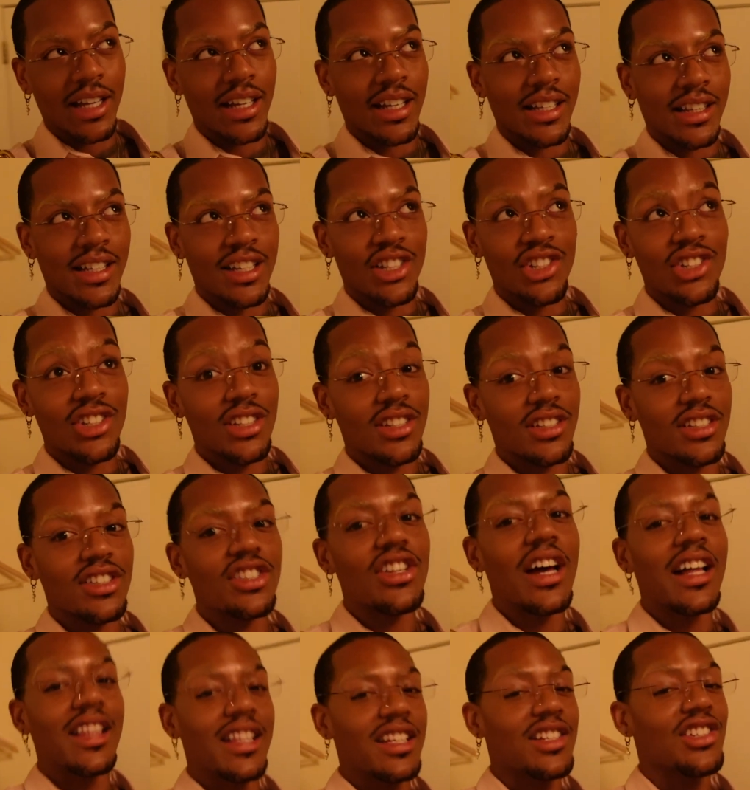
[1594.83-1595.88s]
and I
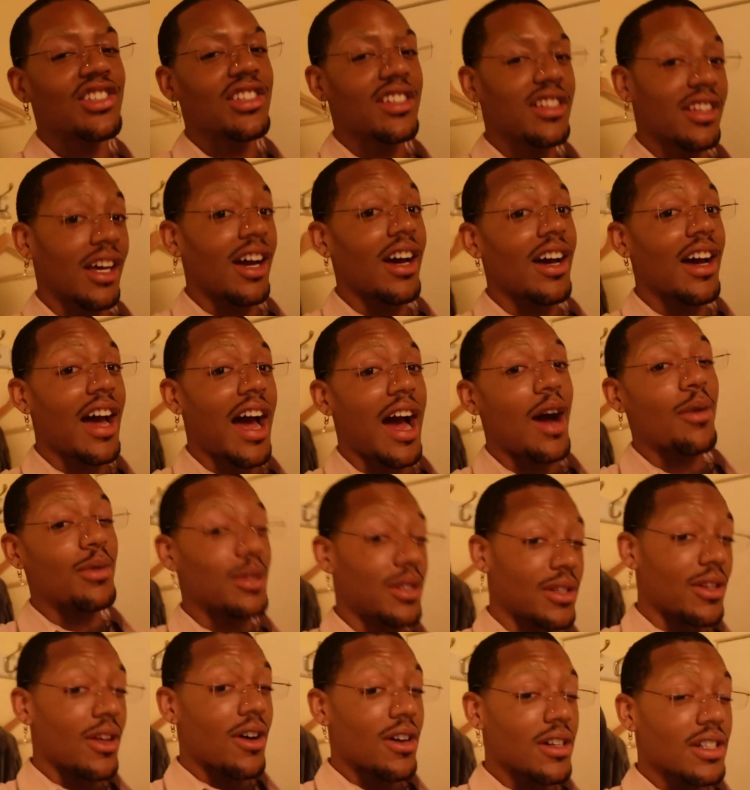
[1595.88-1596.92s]
think she thought I
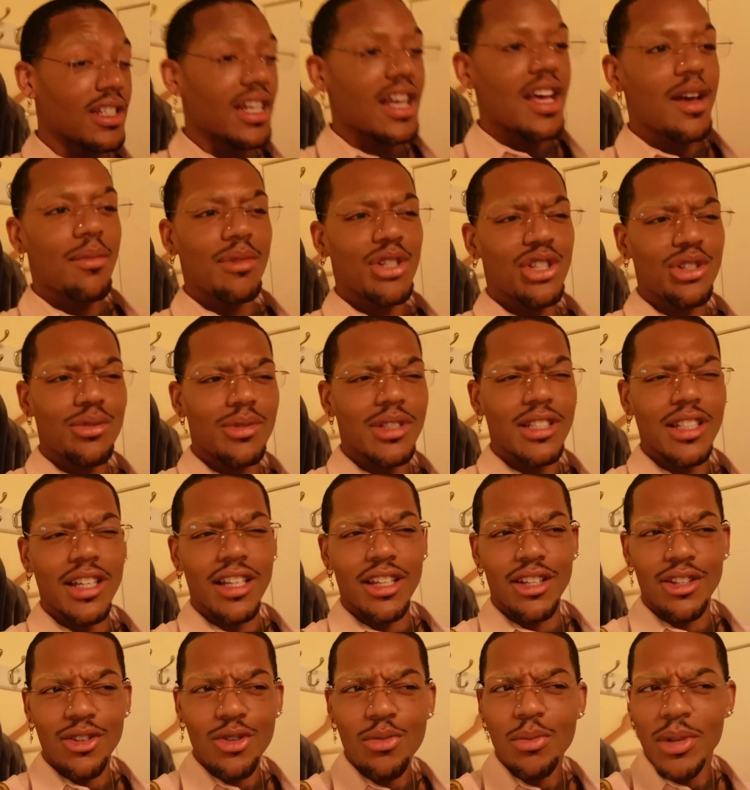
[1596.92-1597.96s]
was lost, but she was
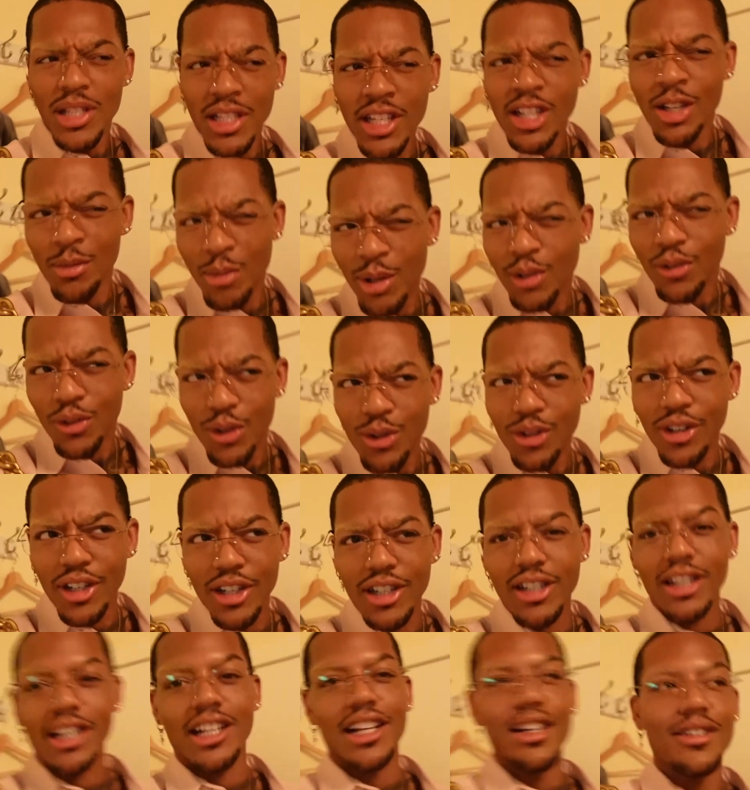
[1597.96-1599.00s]
like, "You've been here before,"
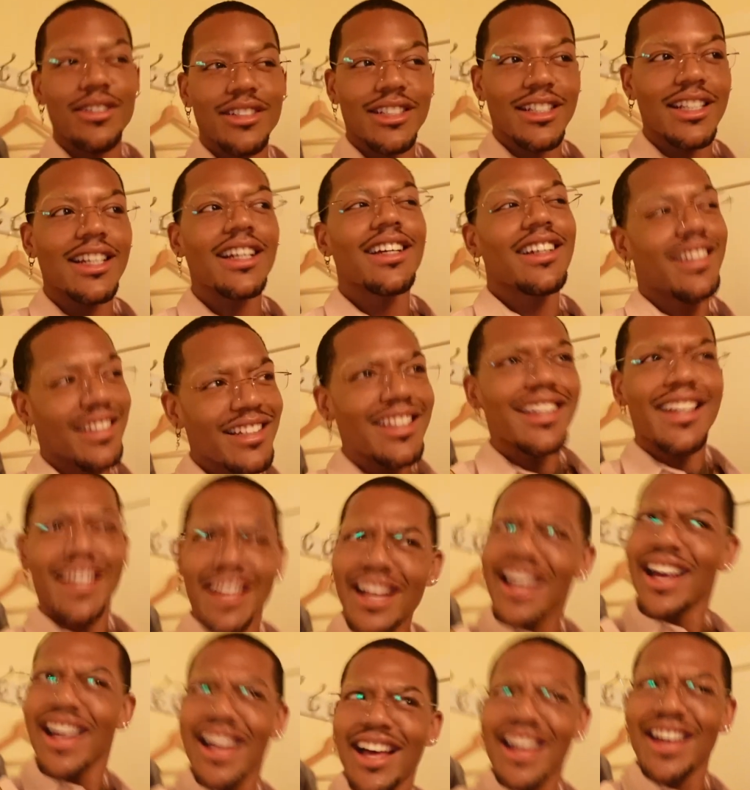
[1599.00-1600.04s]
and I was like, "Yeah,
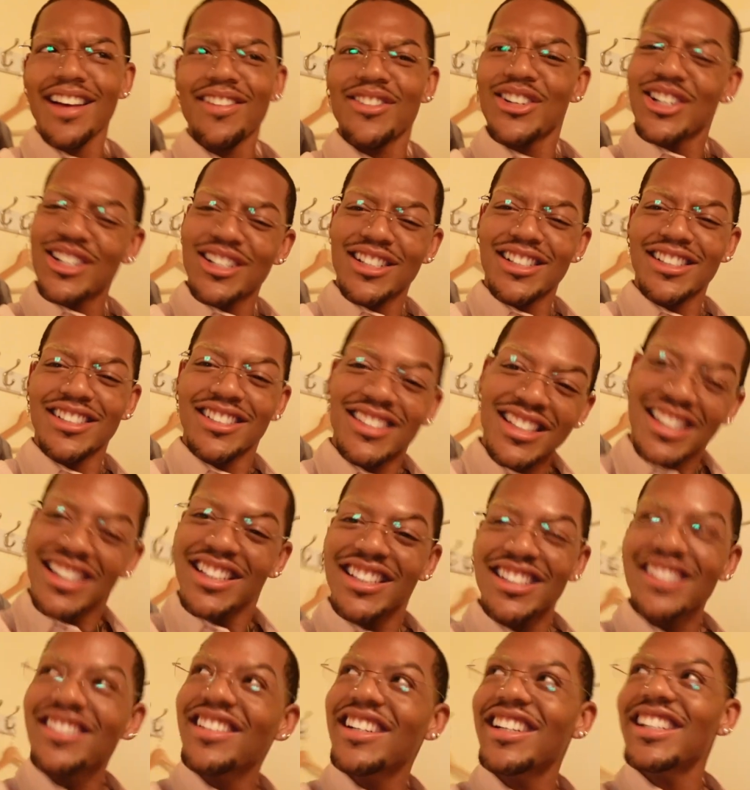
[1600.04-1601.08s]
girl, like
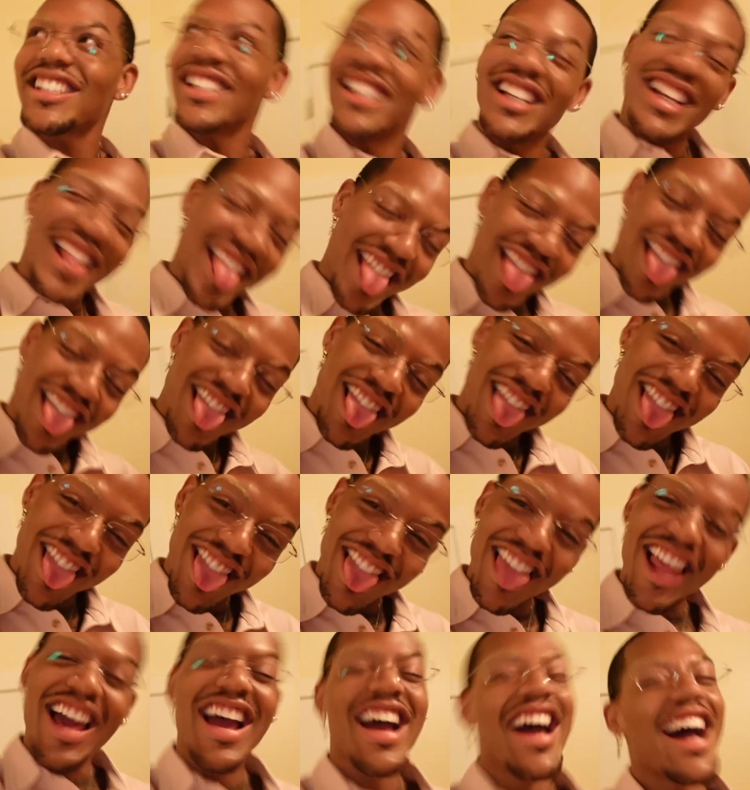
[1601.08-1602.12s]
you."
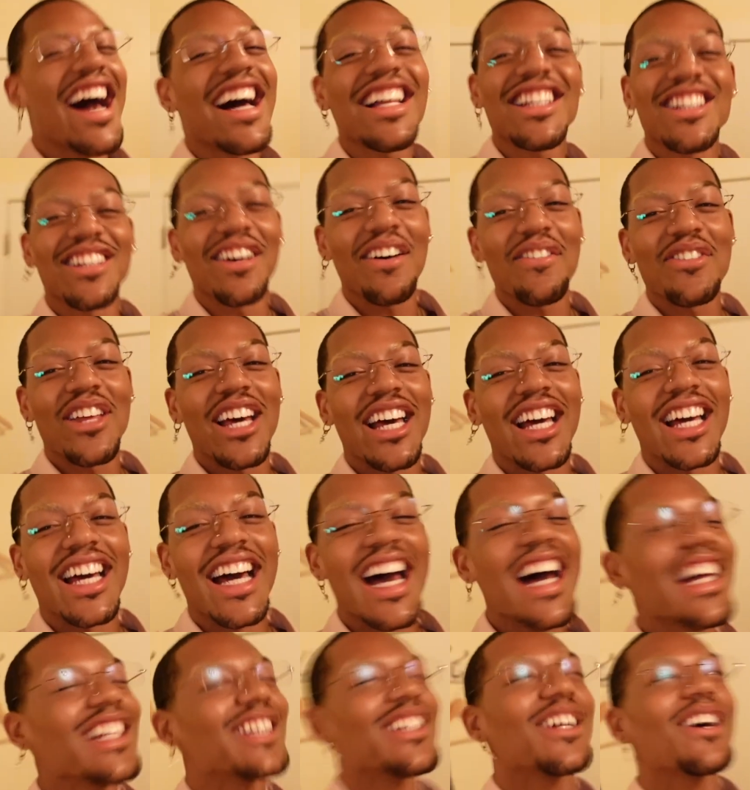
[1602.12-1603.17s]
I love that.
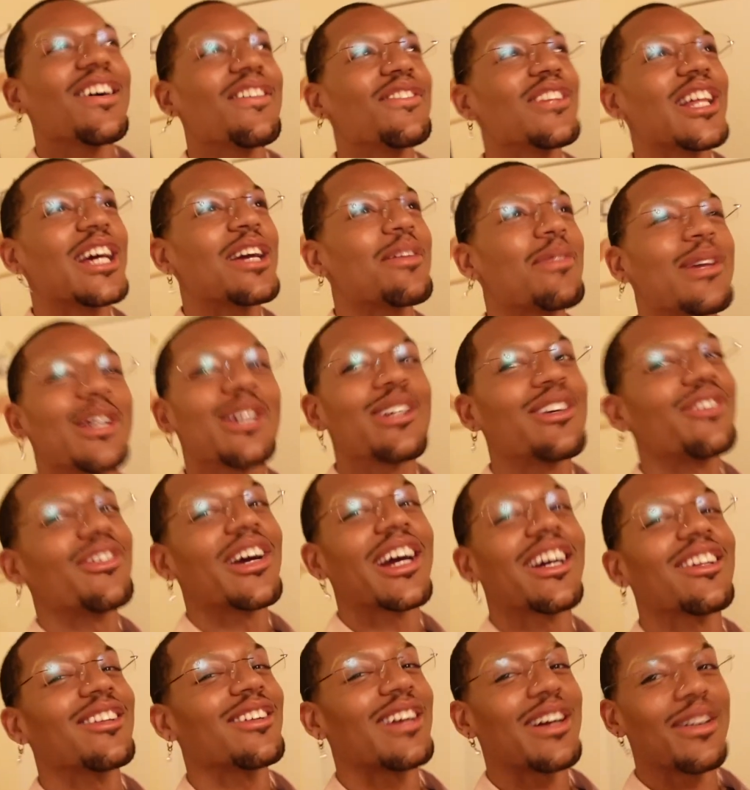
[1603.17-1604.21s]
I love like being a
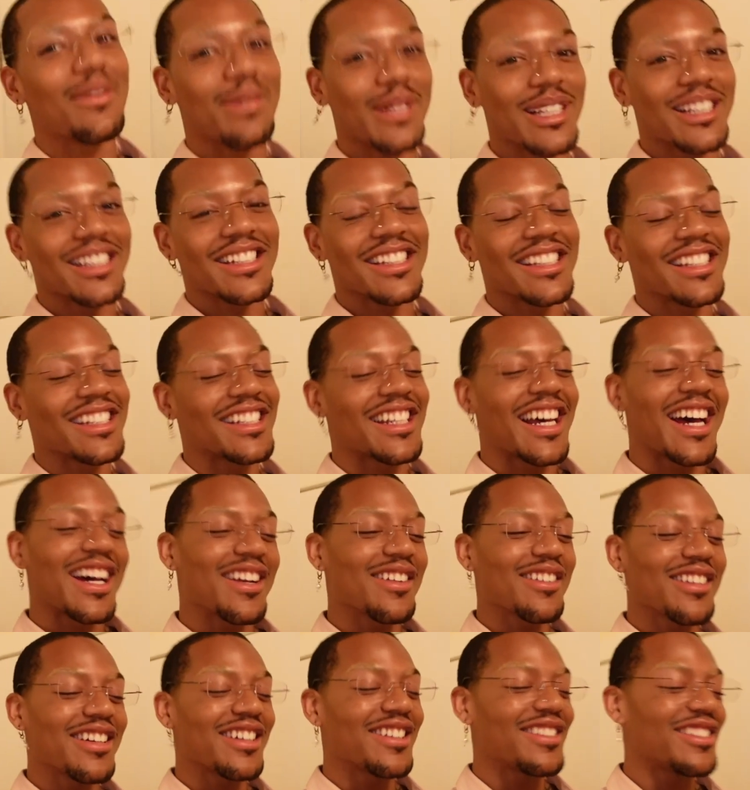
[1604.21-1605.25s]
regular at places. I
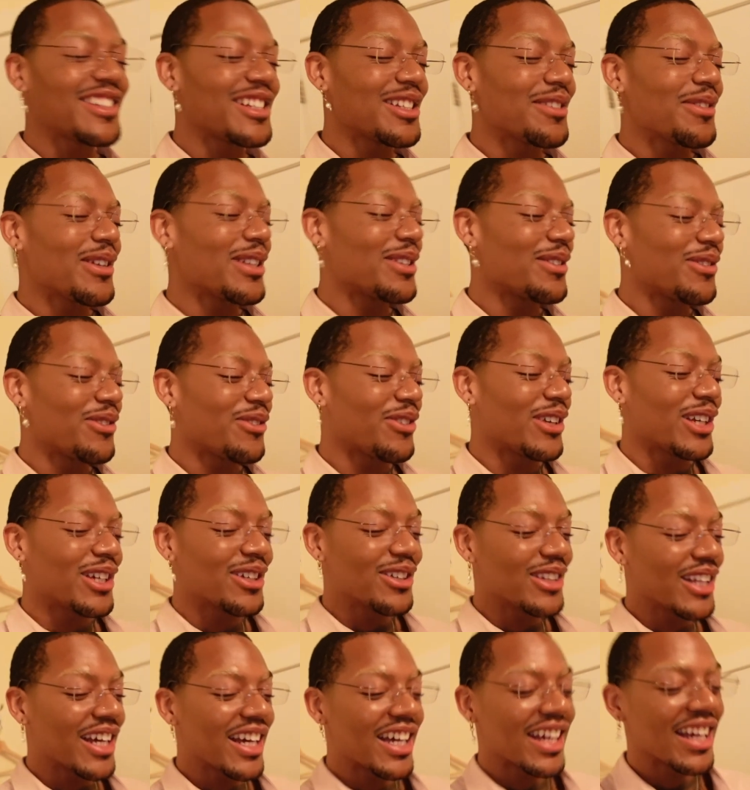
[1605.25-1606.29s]
don't know, it just makes me feel
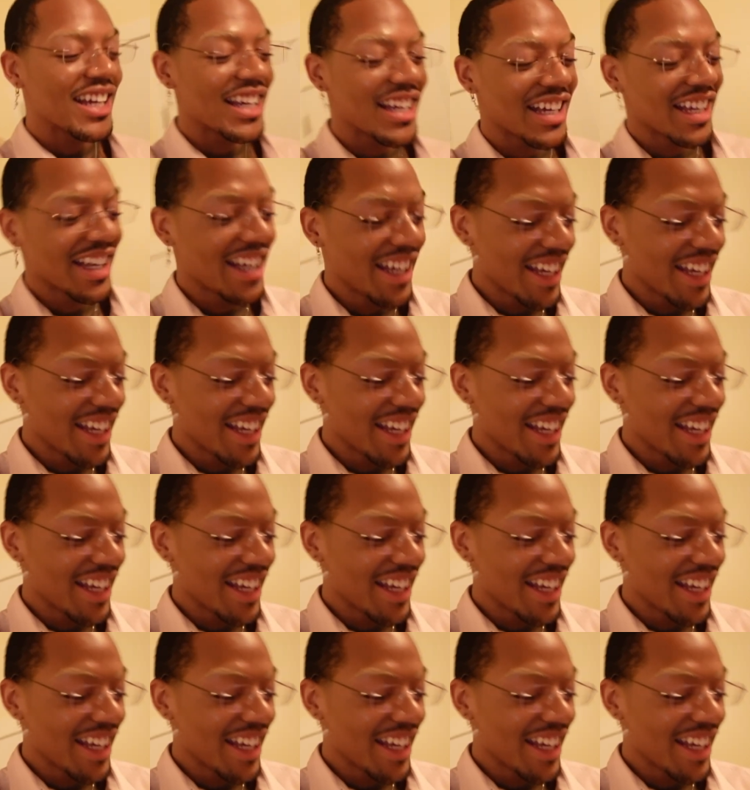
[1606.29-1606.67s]
like,